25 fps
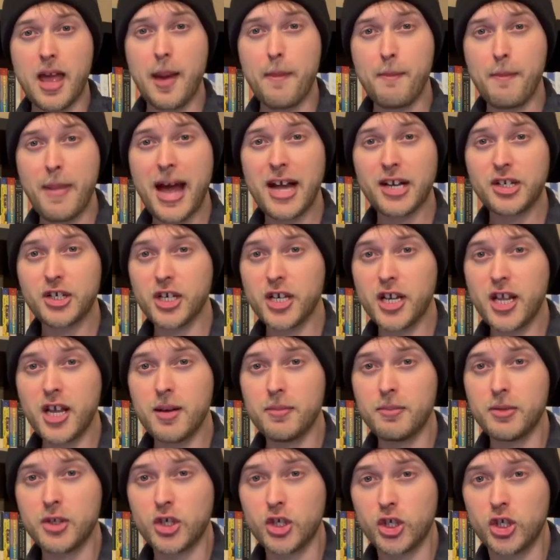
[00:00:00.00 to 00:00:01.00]
Imagine
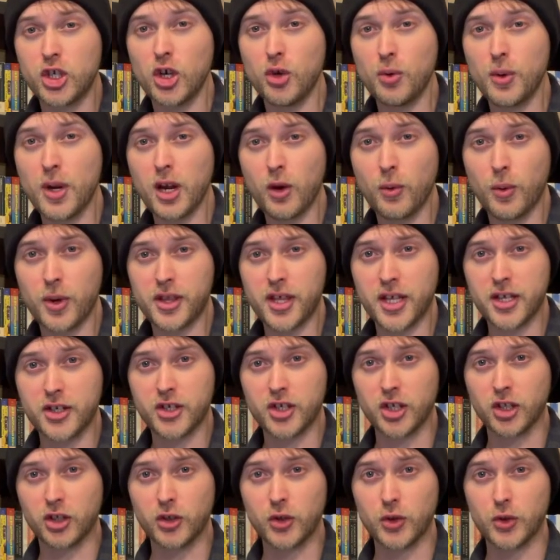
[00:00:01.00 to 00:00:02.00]
him stewing with
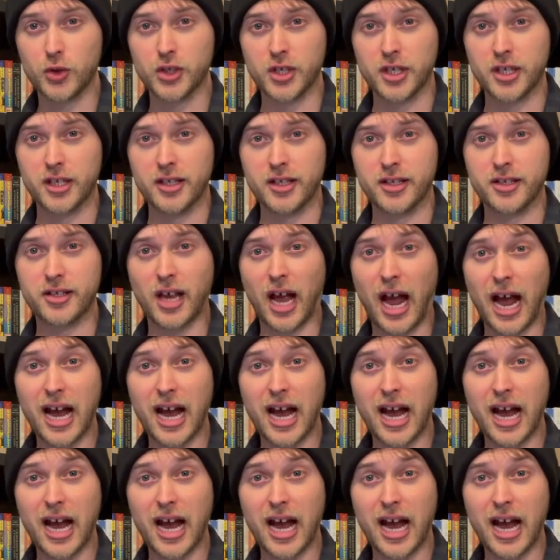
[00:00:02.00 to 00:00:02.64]
his delusions,